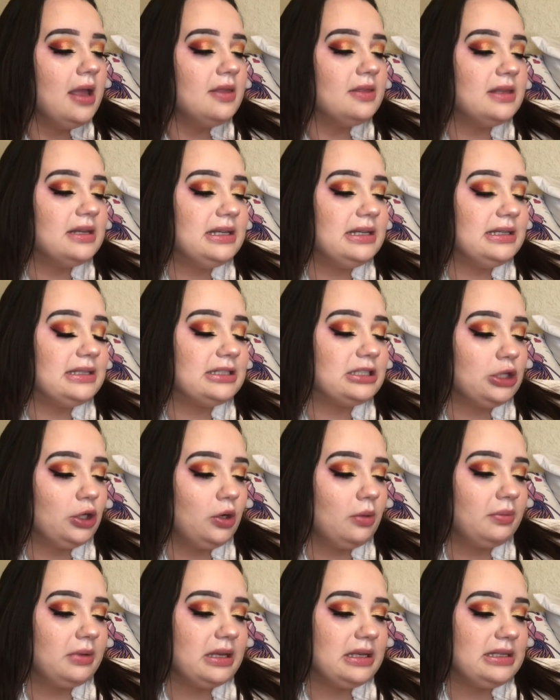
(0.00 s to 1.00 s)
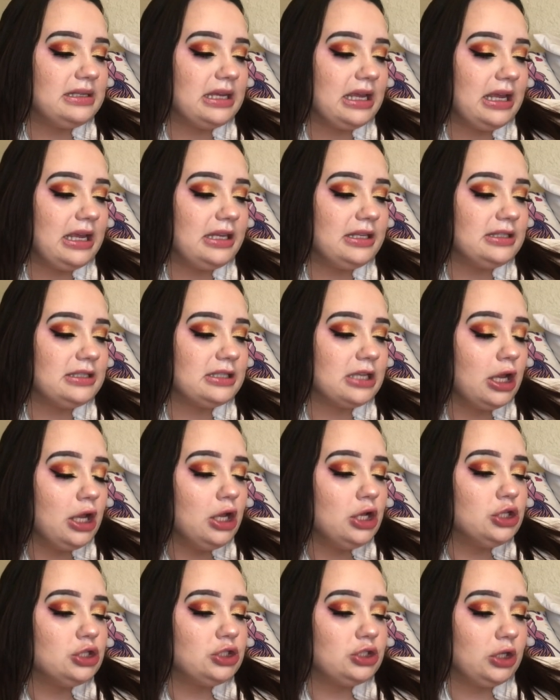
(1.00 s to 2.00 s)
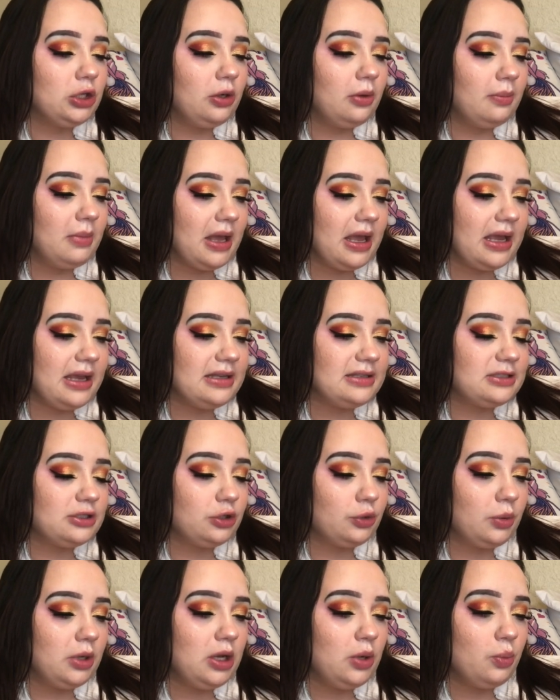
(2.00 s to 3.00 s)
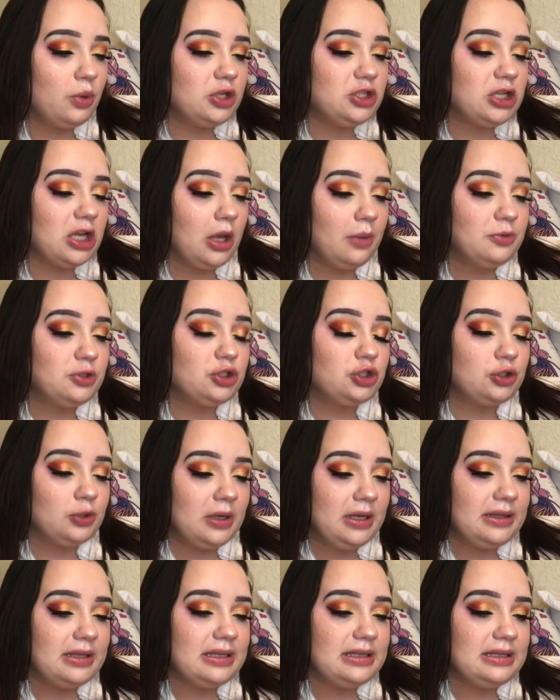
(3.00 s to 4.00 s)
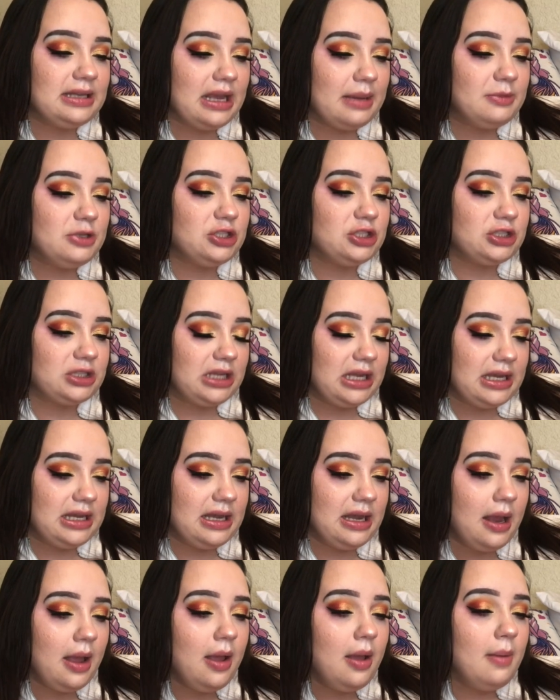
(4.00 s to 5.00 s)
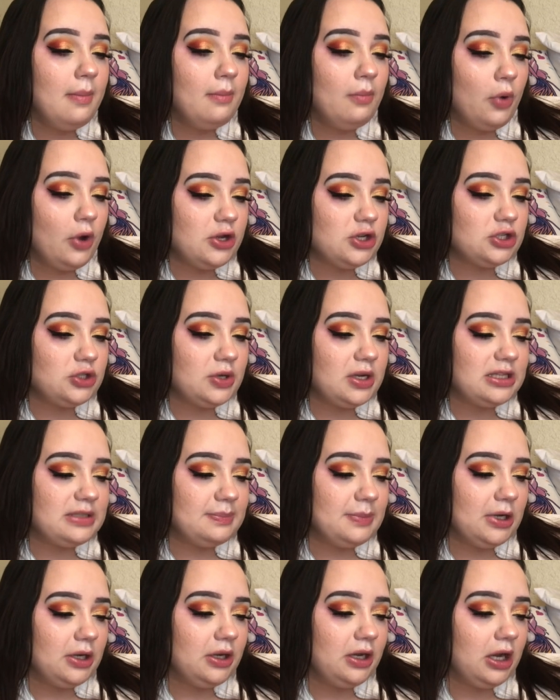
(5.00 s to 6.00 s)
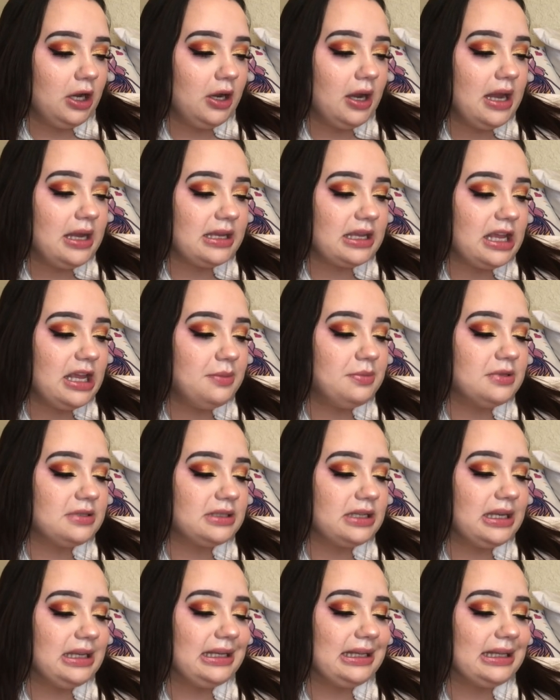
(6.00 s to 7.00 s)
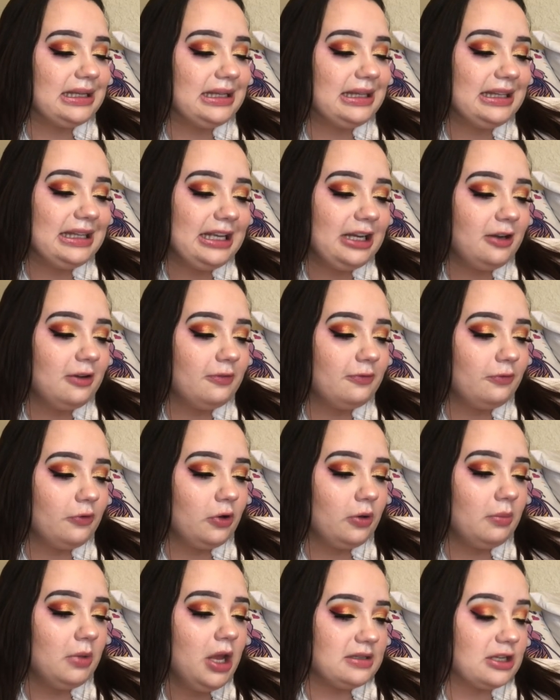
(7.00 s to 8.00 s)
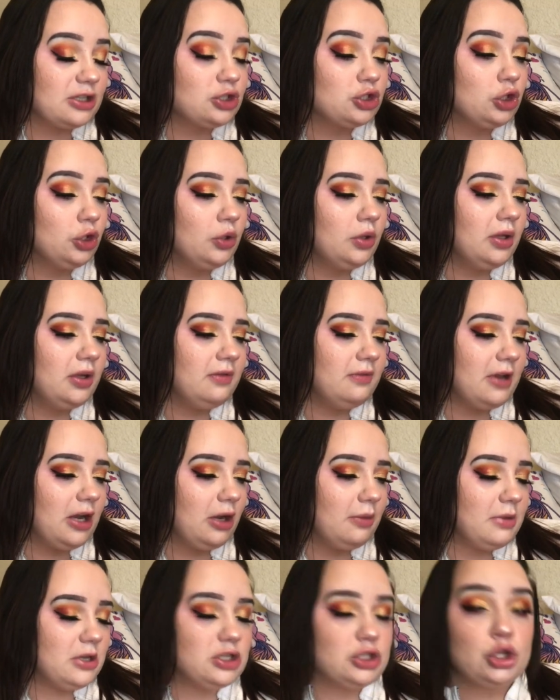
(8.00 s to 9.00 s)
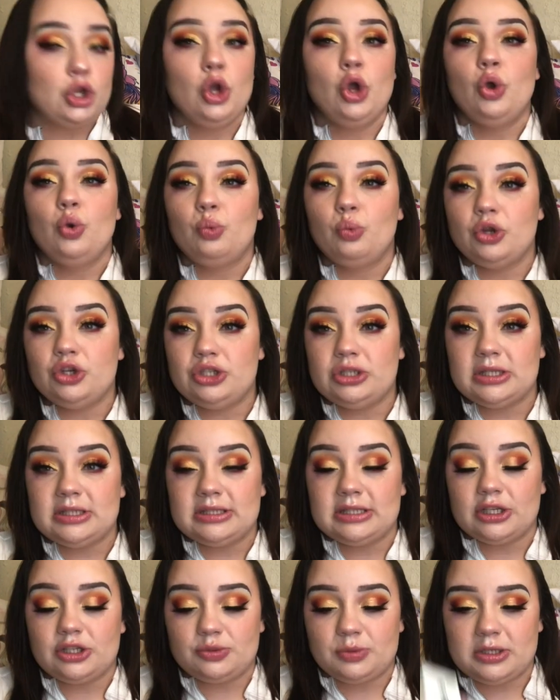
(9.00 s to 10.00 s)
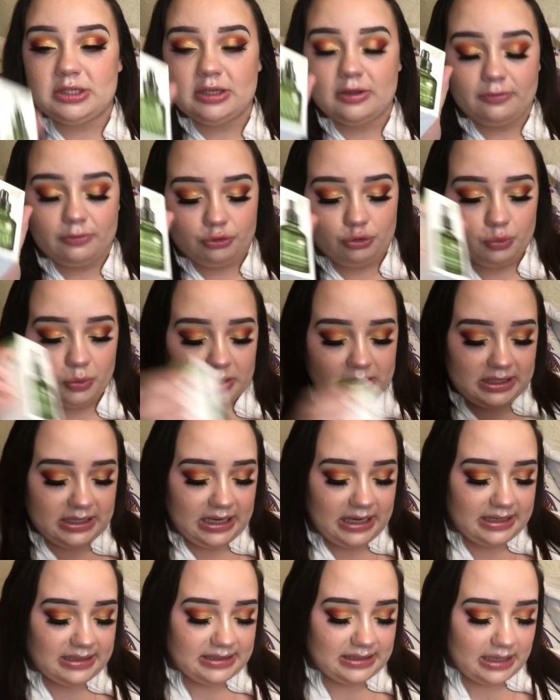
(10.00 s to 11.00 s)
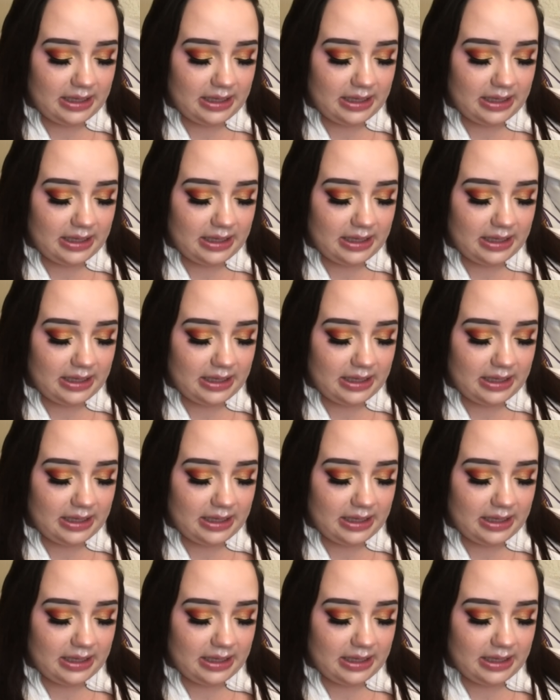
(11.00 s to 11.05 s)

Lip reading: The serum contains ceramides 3, which helps strengthen damaged skin, moisturize barrier, and keep the skin clear from external environments, which this does retail for $28.